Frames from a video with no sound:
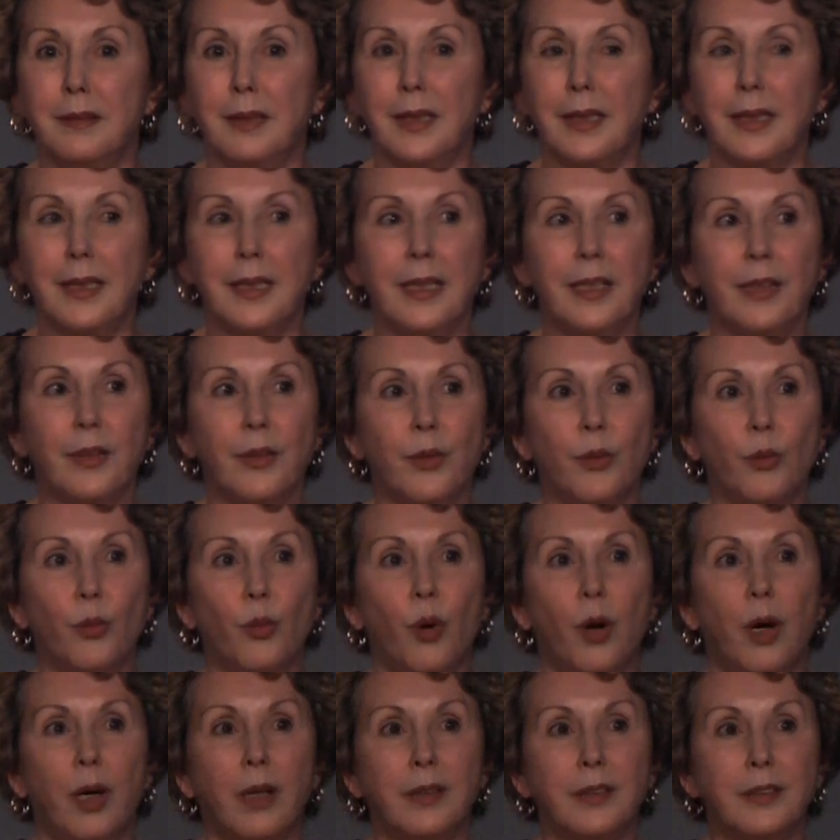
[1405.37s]
I can hear the
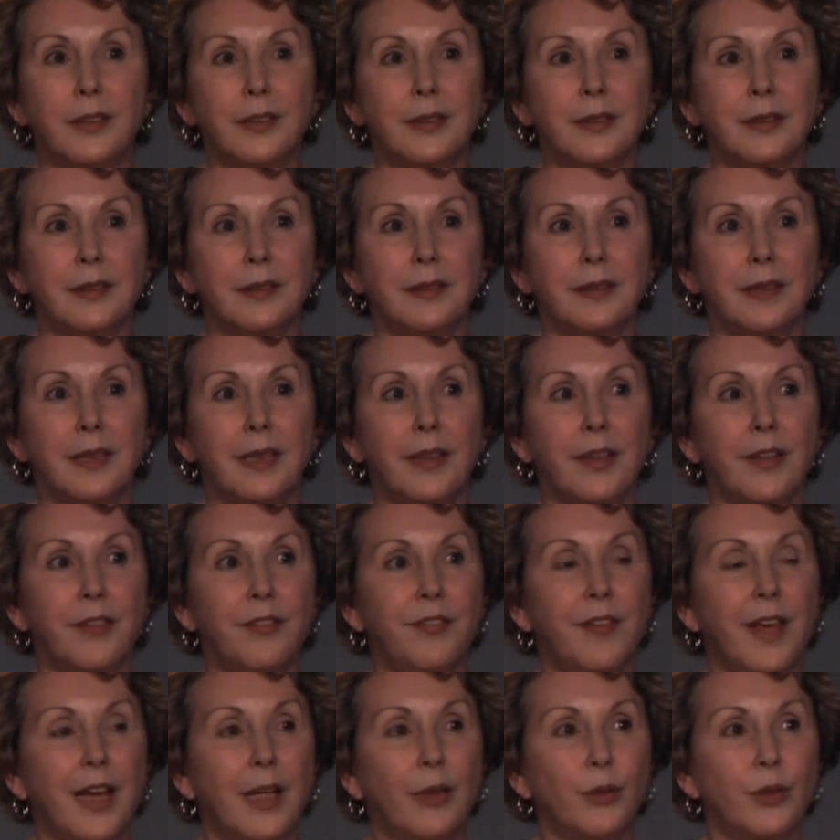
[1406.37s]
water in the
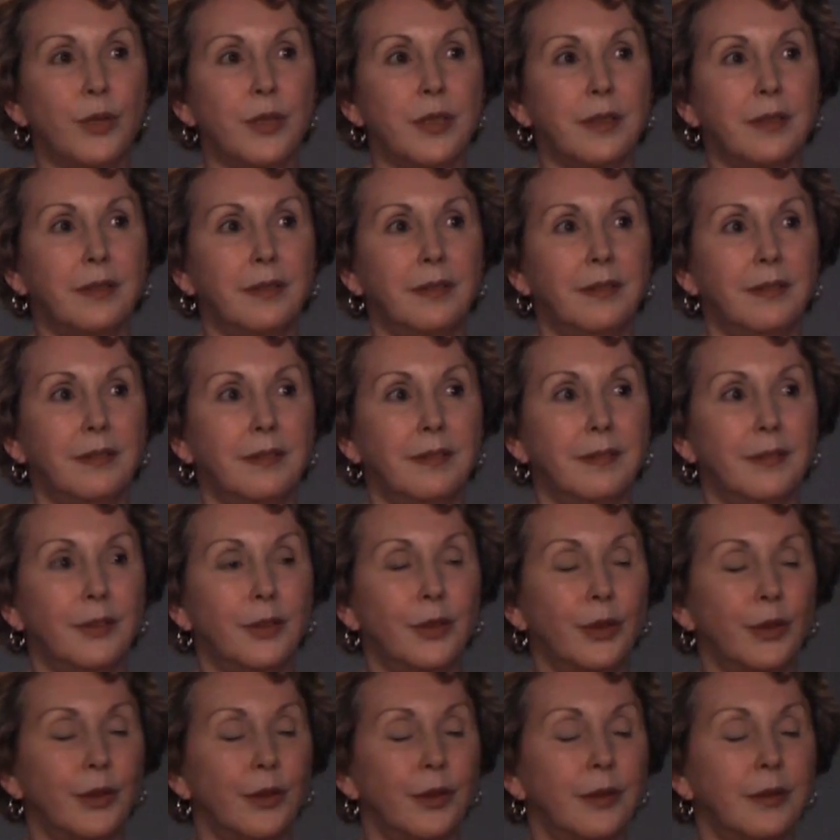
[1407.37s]
fountain
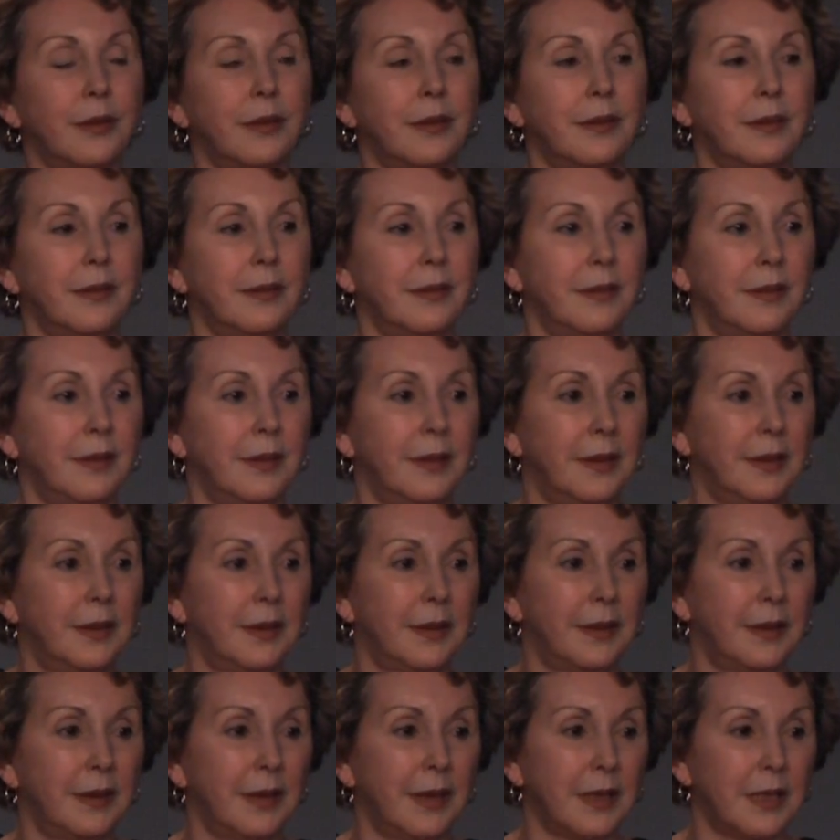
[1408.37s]
gurgle
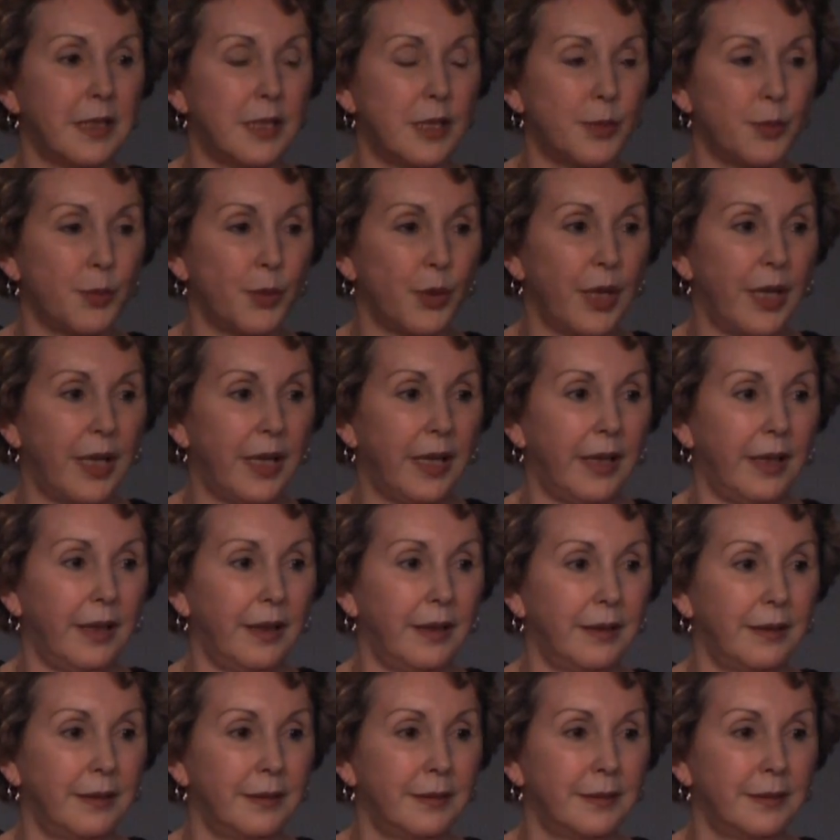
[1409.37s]
and spray.